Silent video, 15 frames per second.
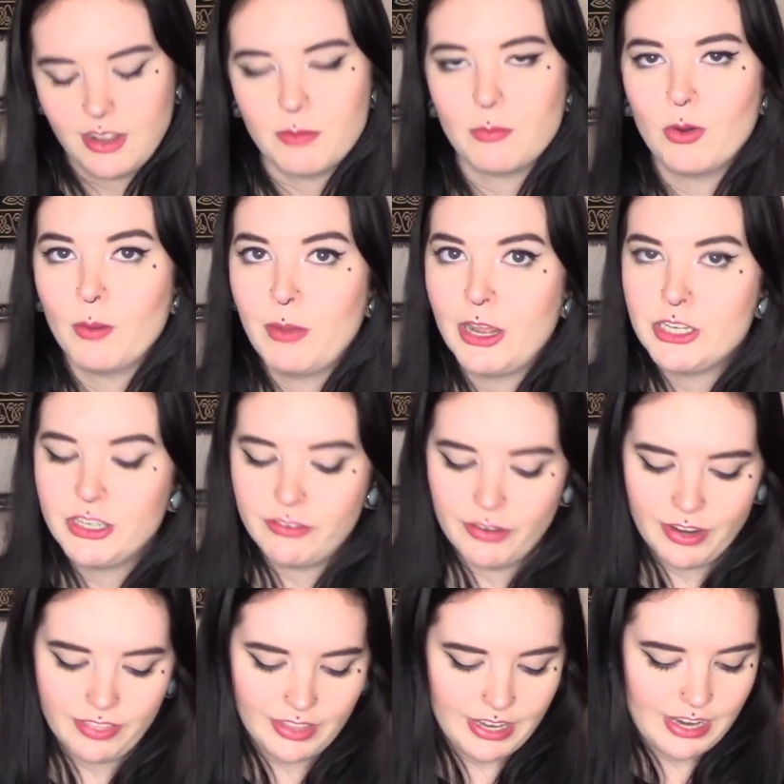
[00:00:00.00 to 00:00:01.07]
more budget
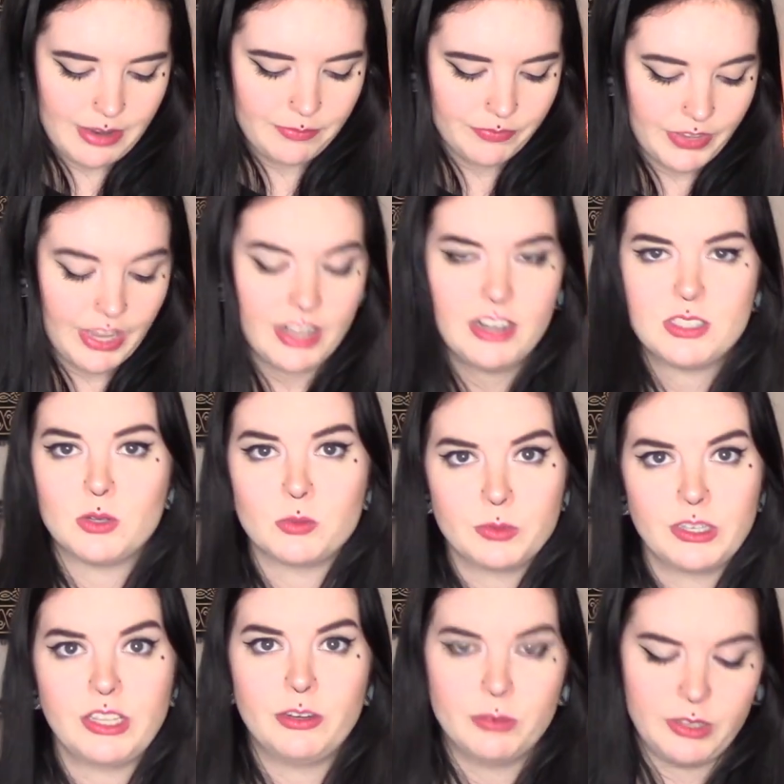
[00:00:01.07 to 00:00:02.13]
friendly, and it's a
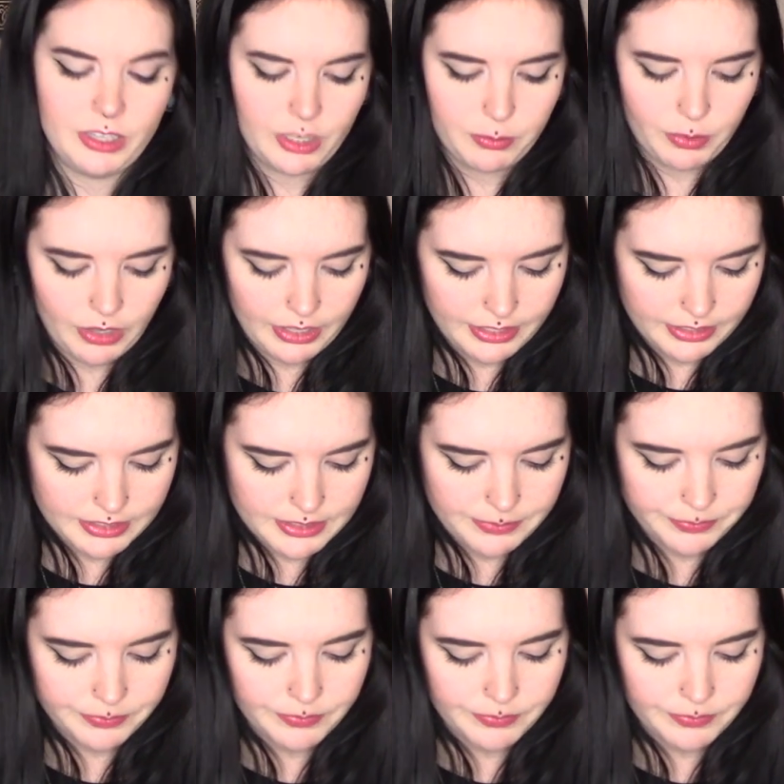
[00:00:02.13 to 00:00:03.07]
really, really good product.